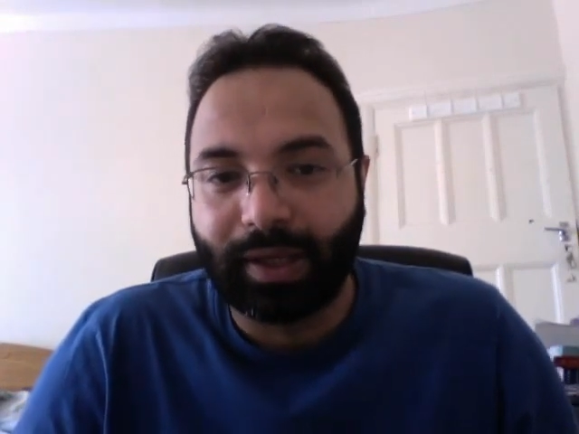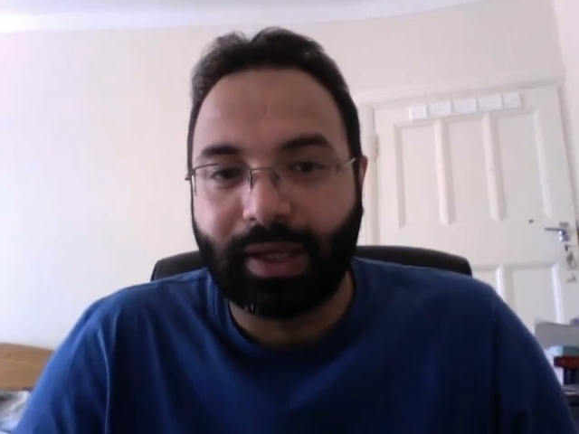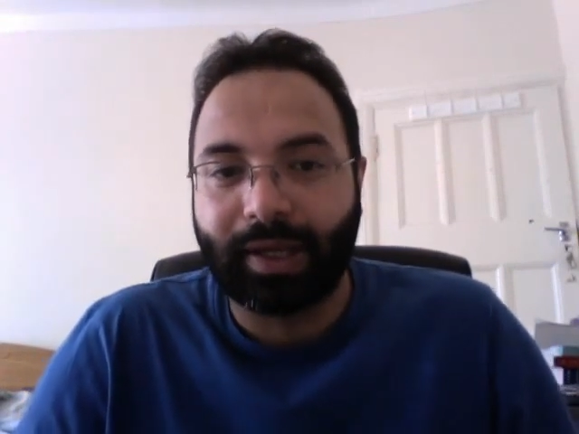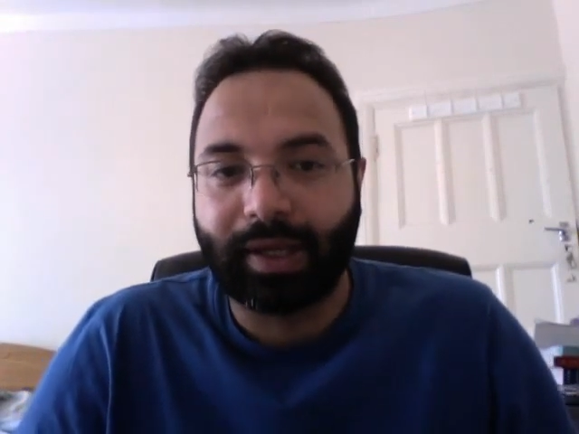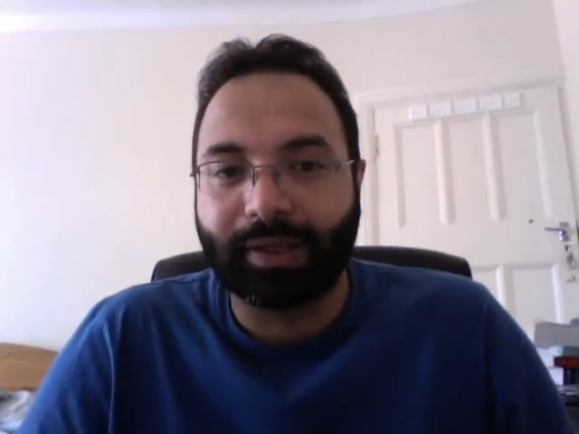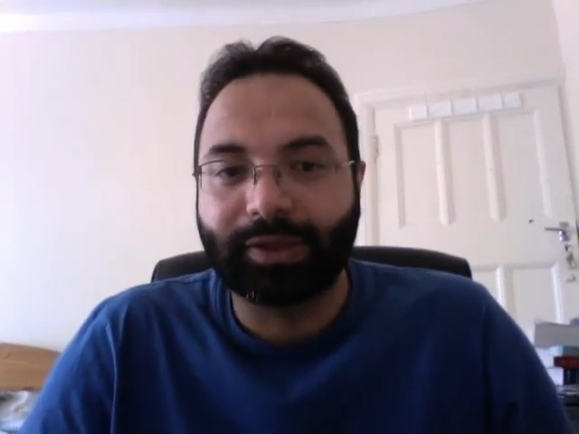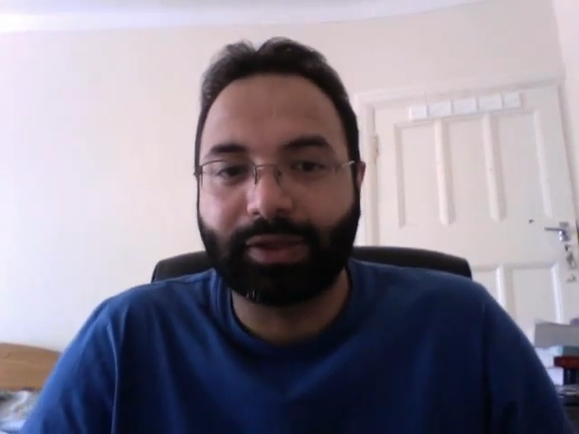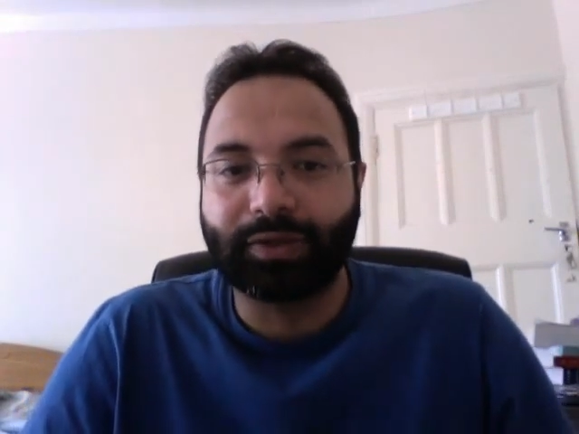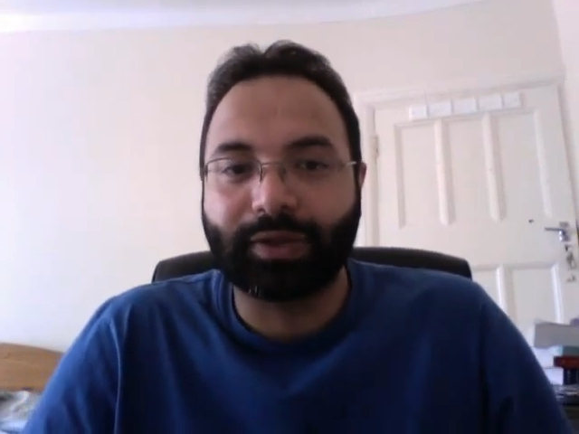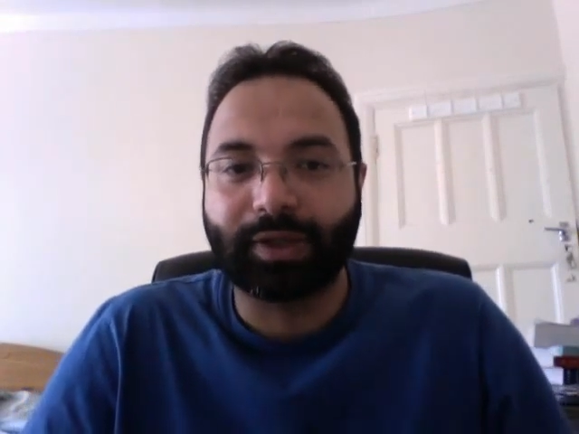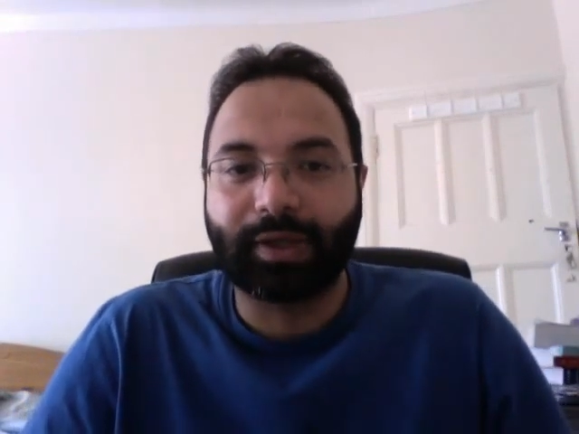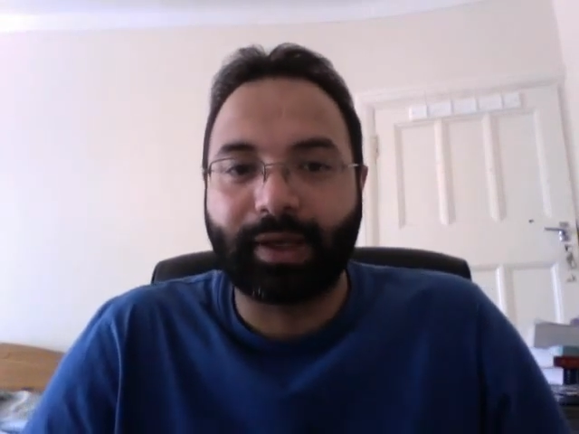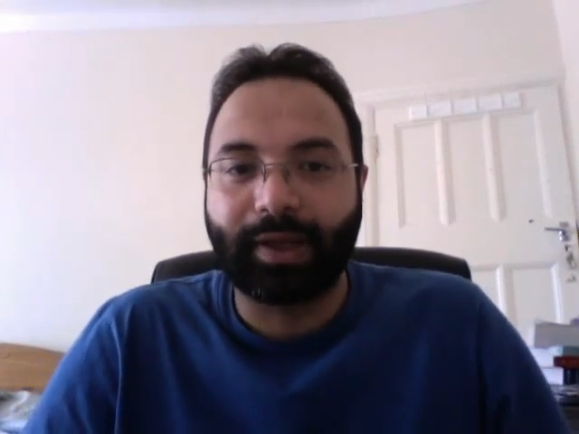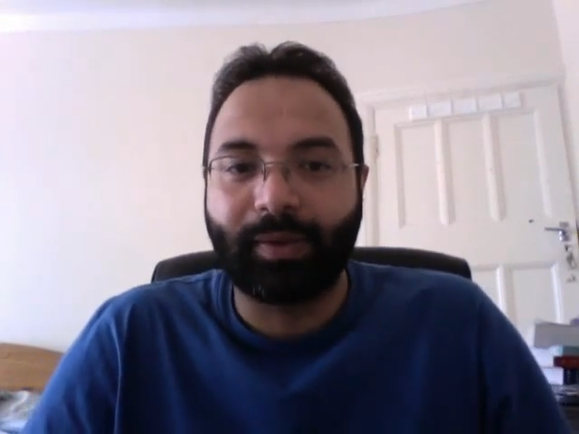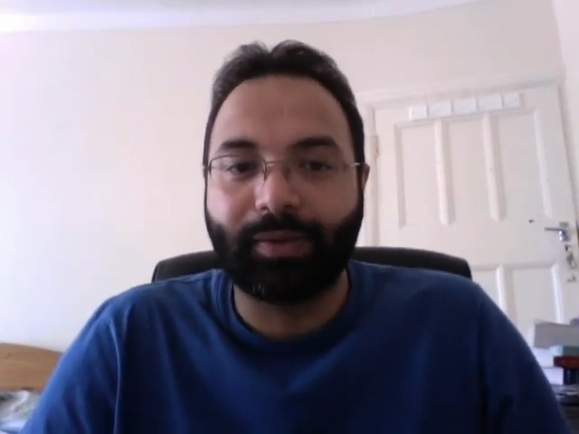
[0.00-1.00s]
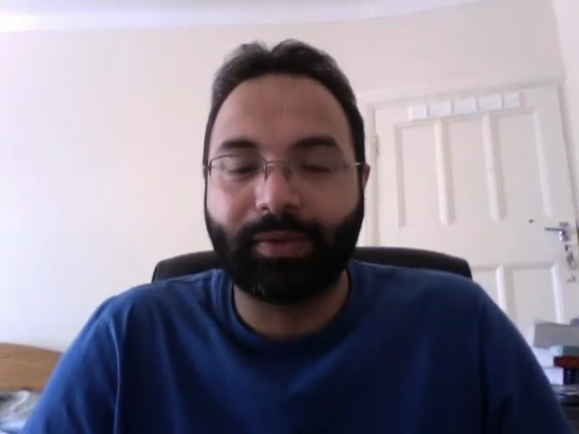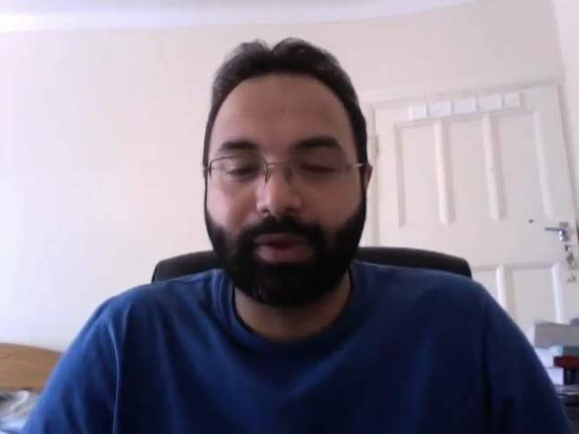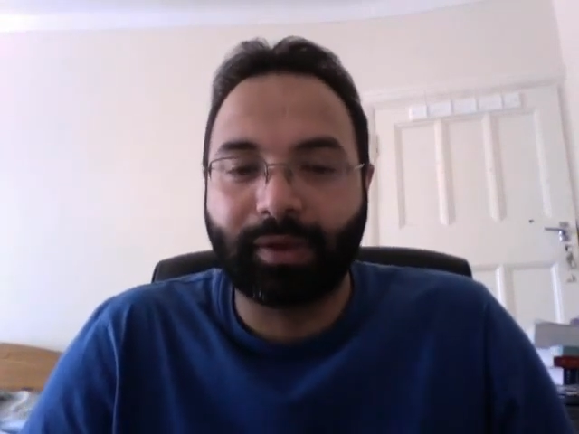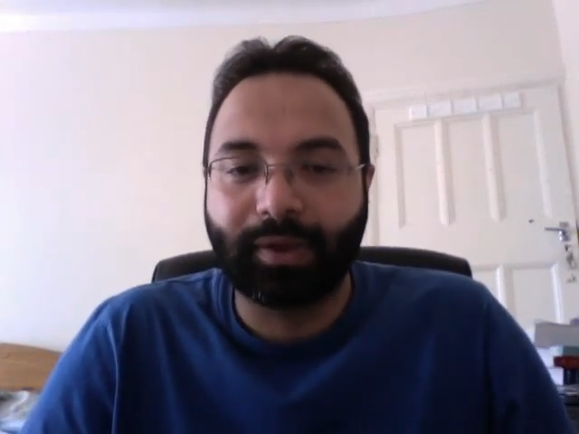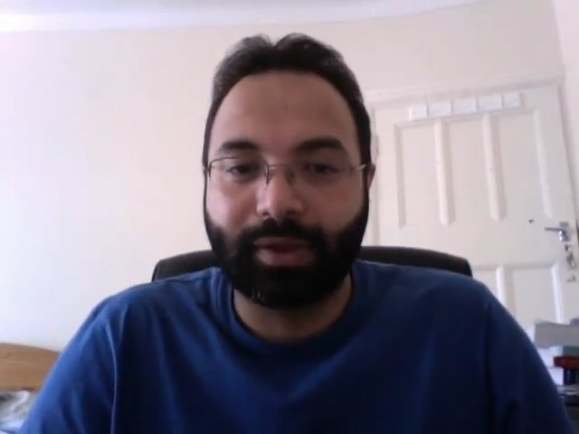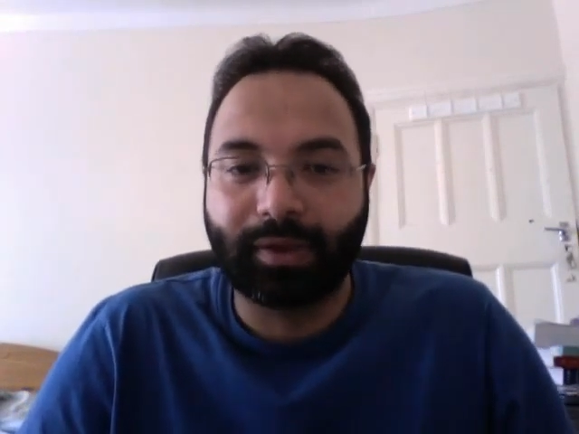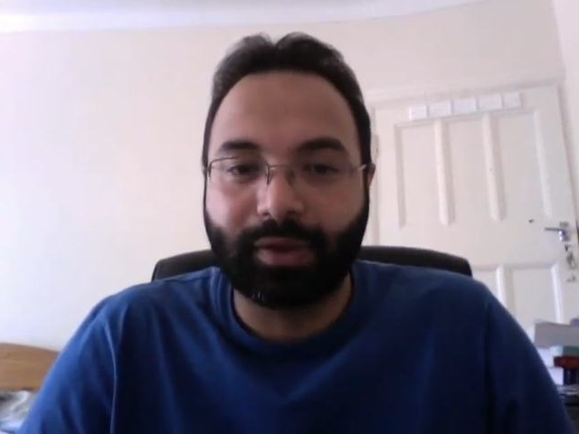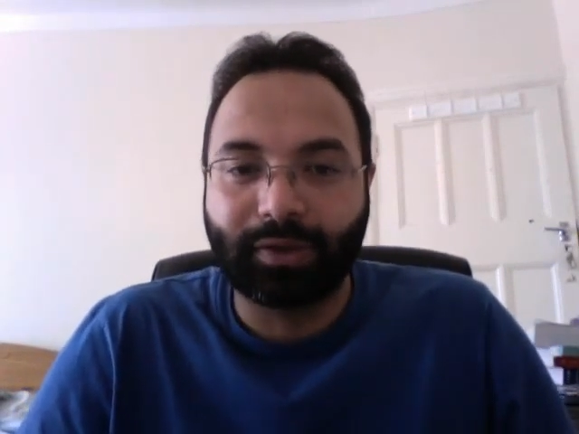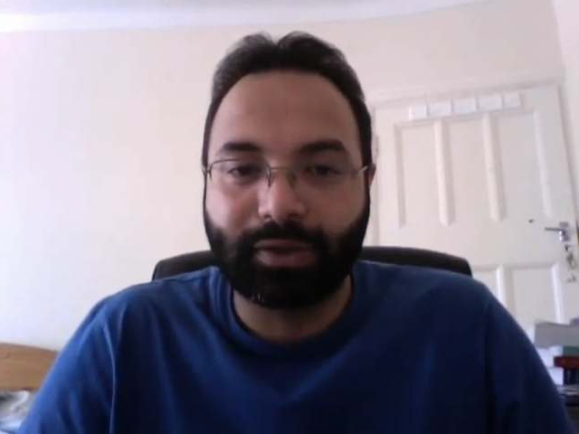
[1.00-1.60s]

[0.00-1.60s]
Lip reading: and actually you should allow the